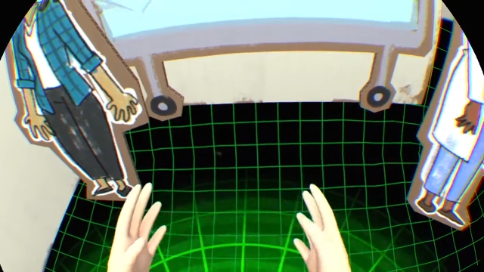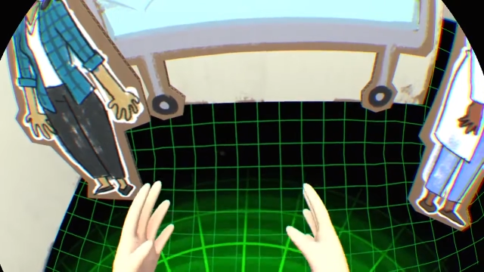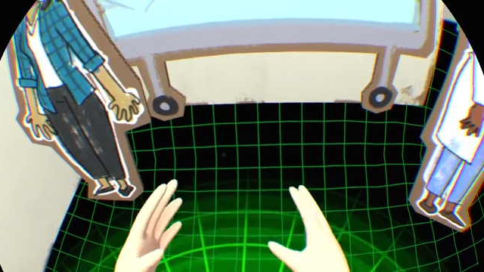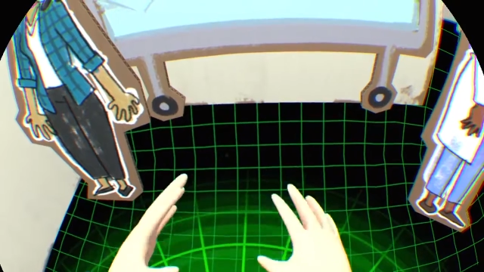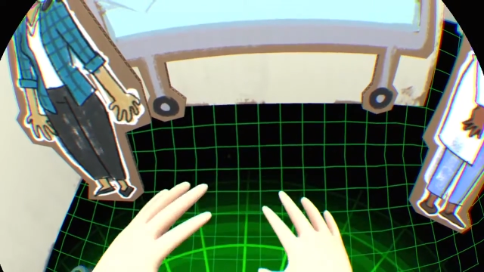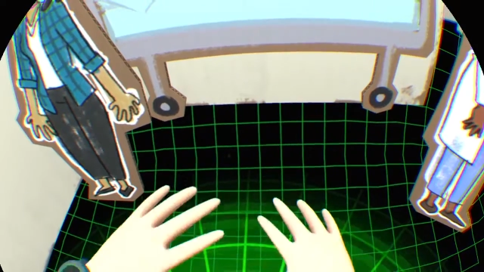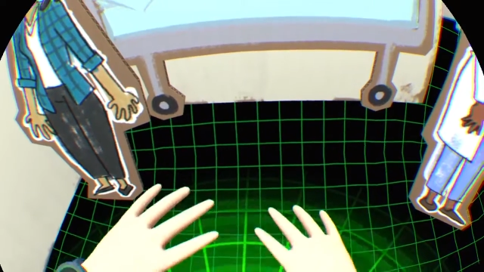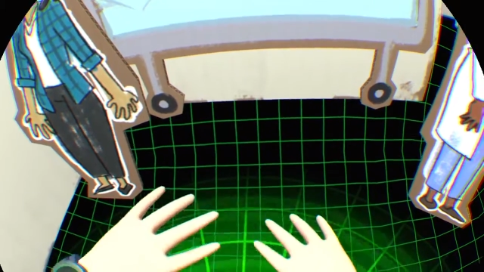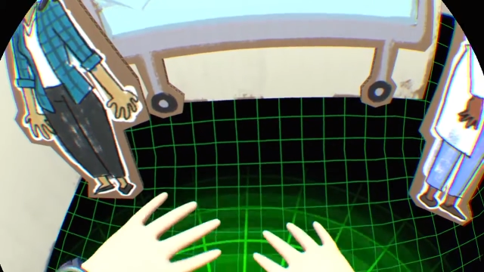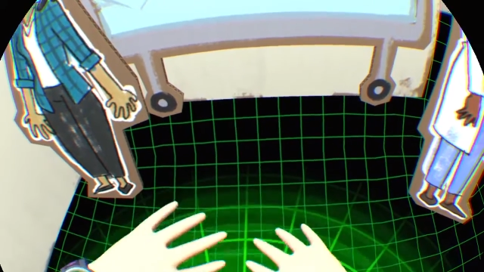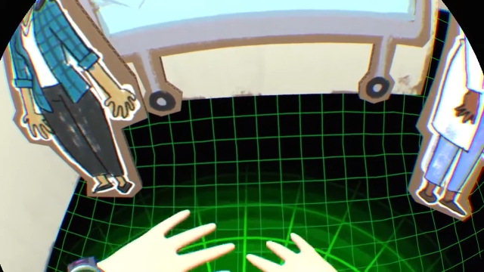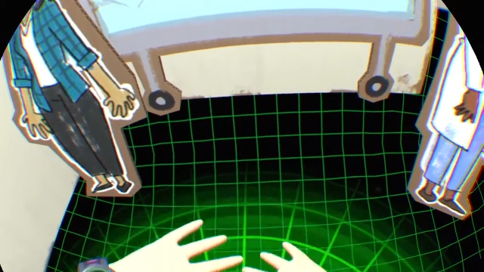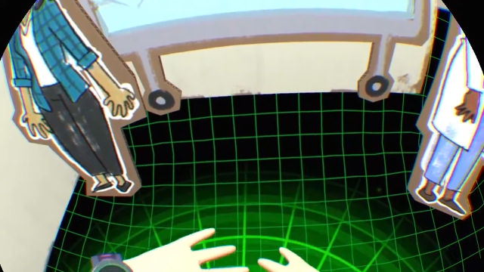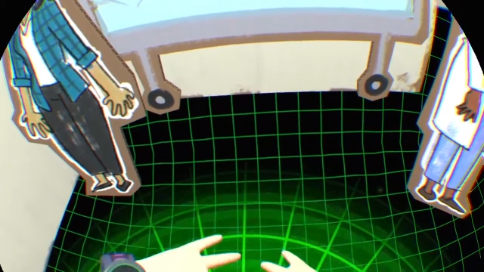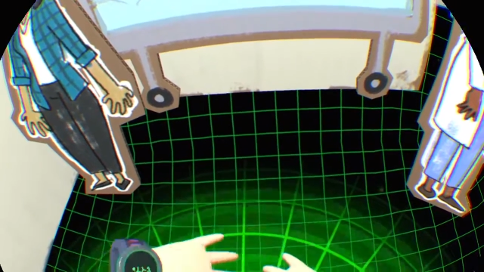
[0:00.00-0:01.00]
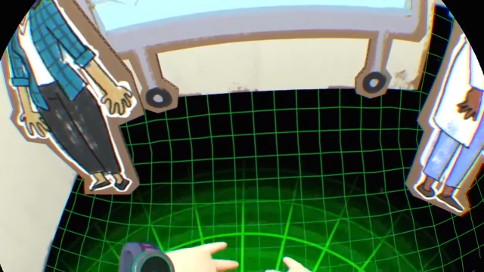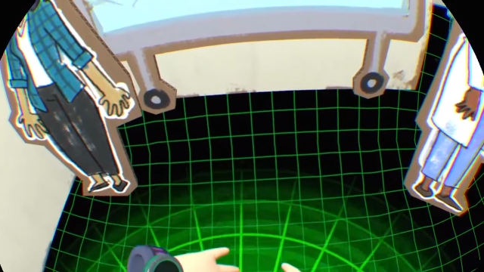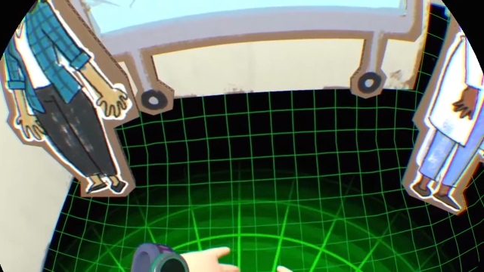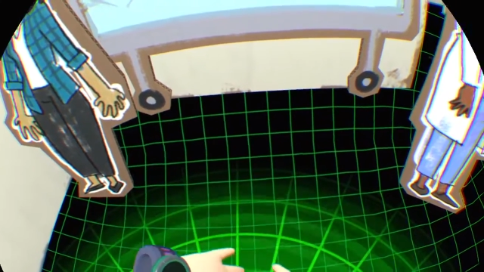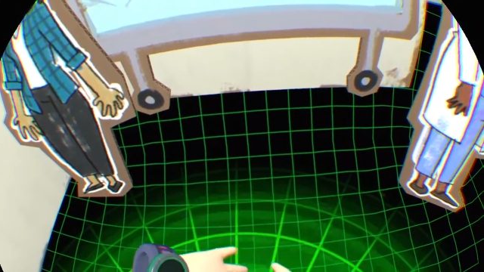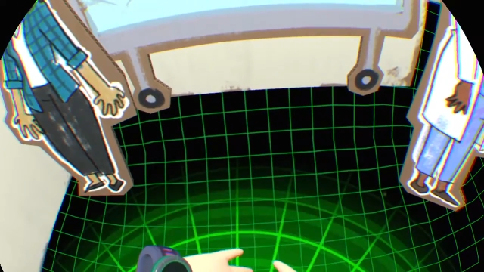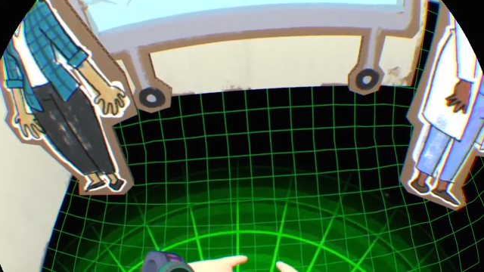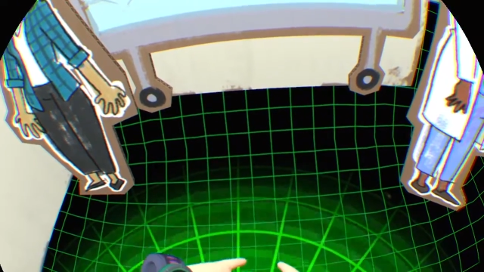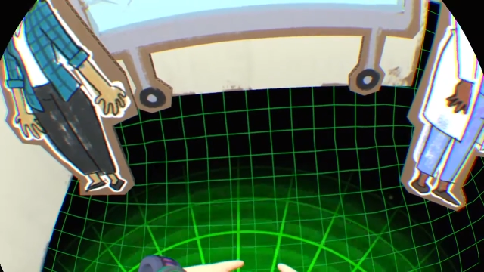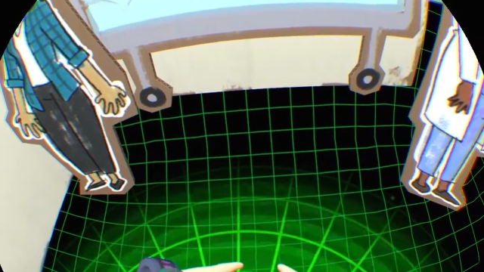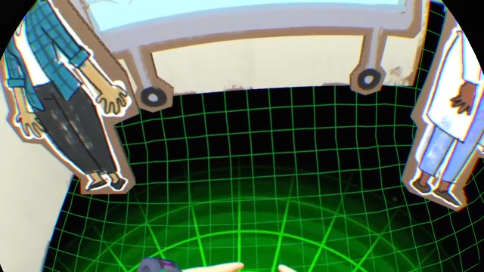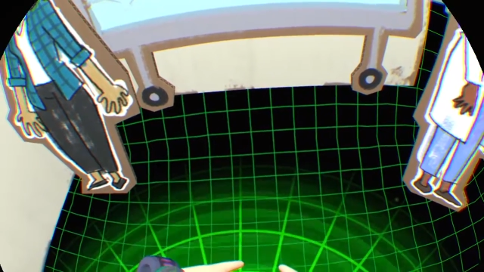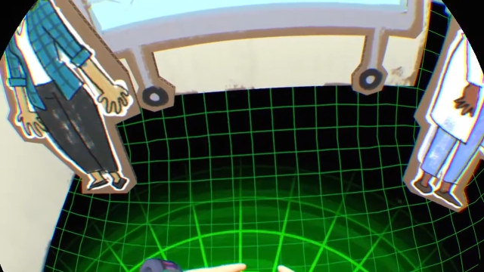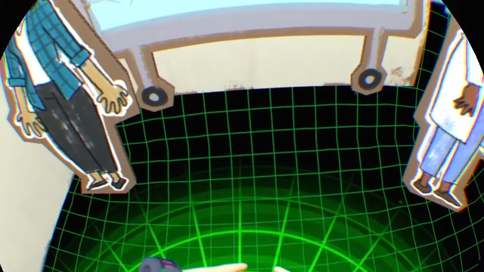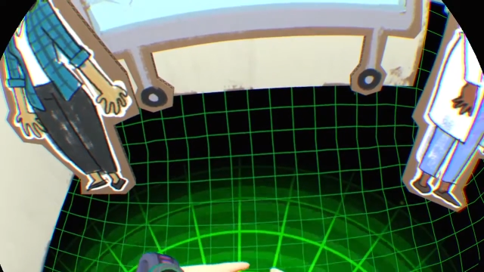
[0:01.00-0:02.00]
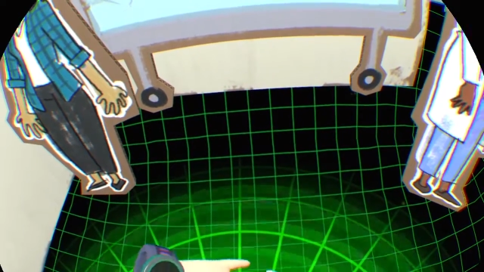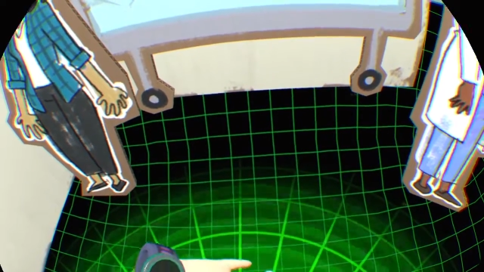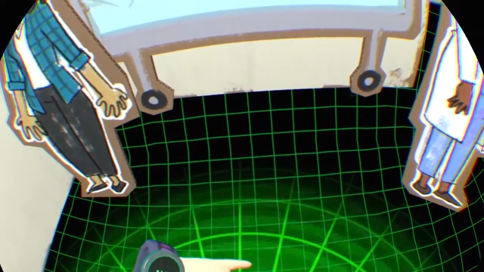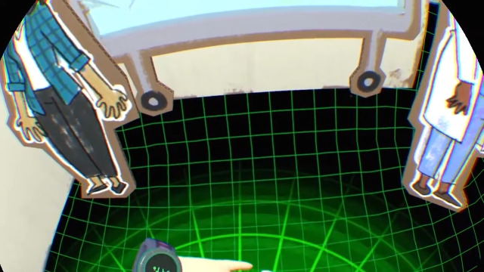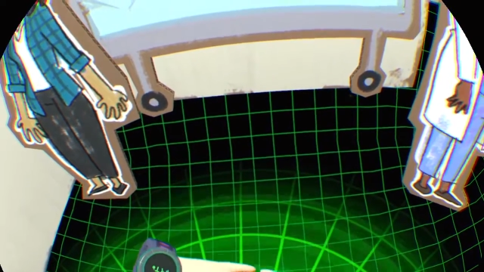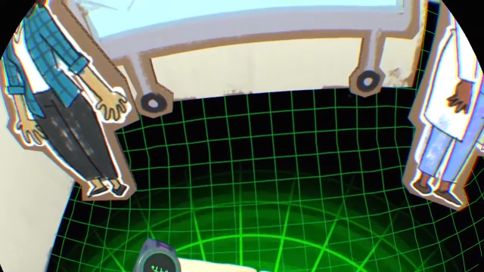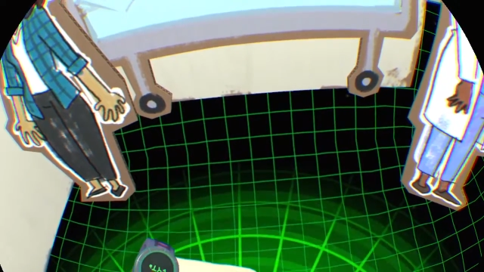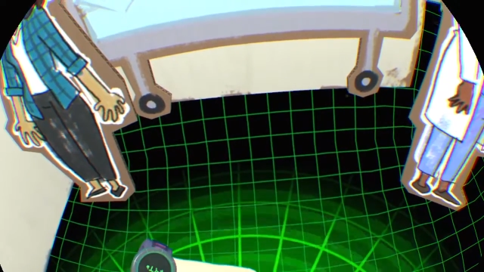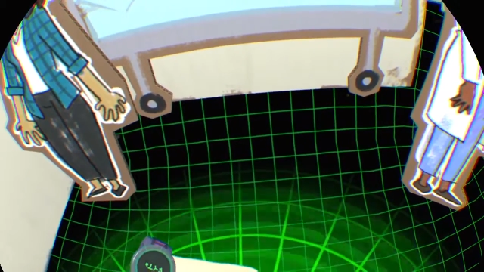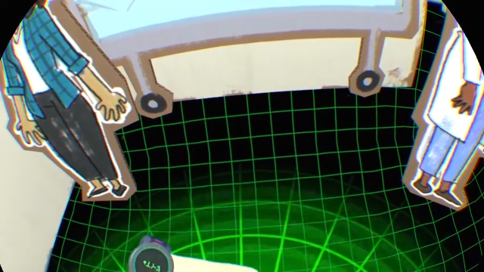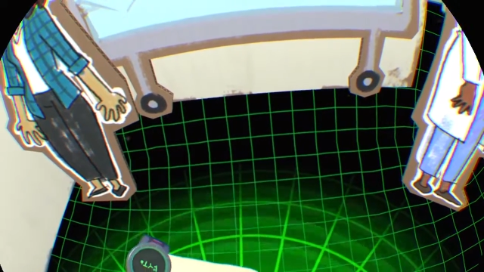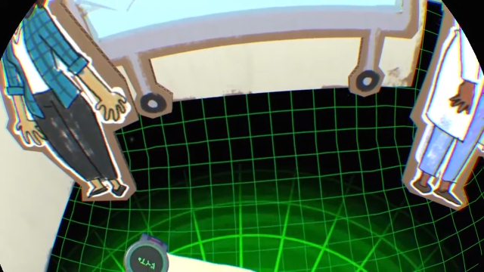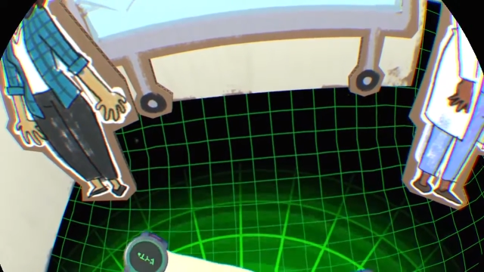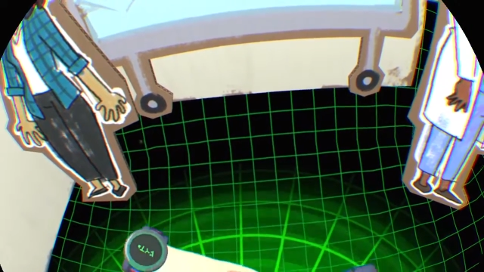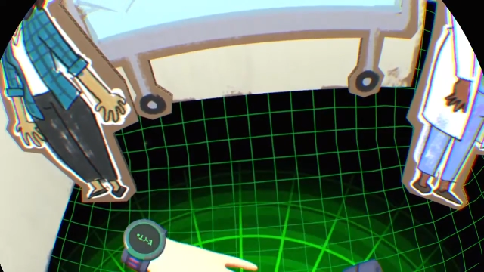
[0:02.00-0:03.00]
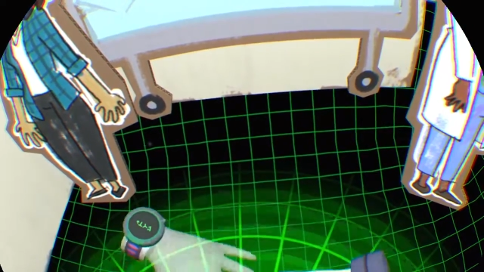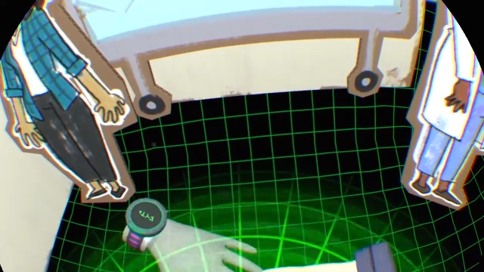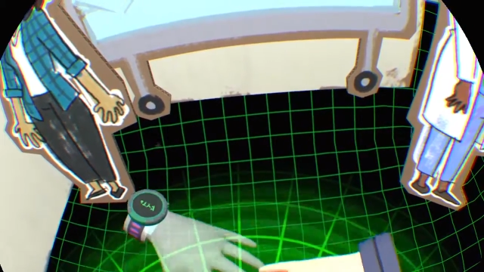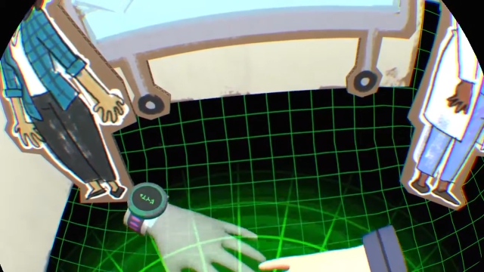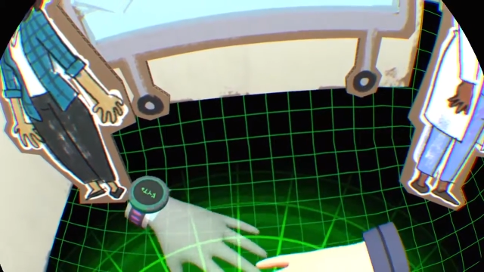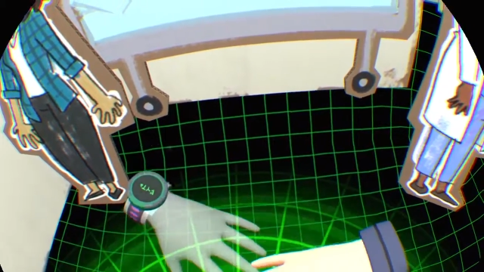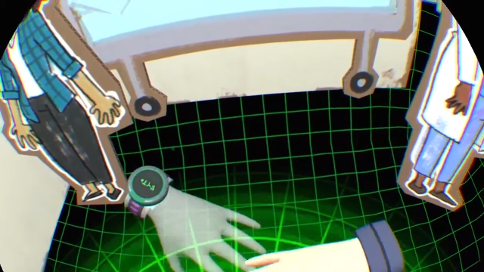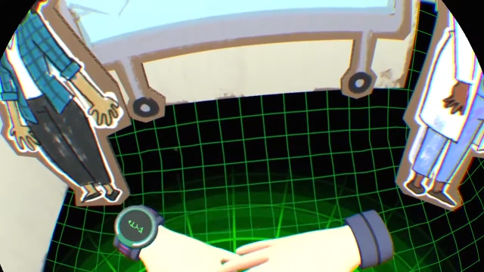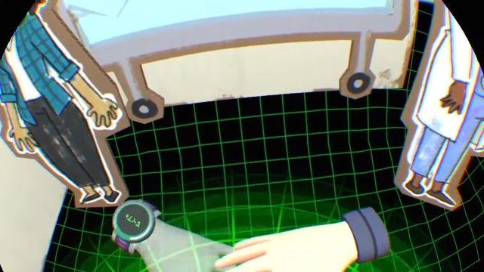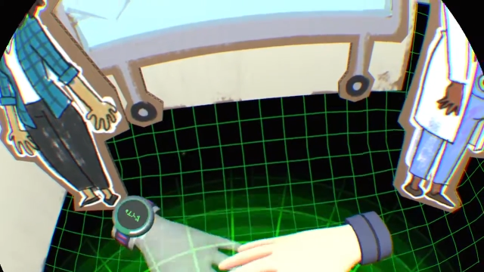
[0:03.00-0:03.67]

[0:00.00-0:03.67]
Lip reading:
No face is visible, so there are no lips to read.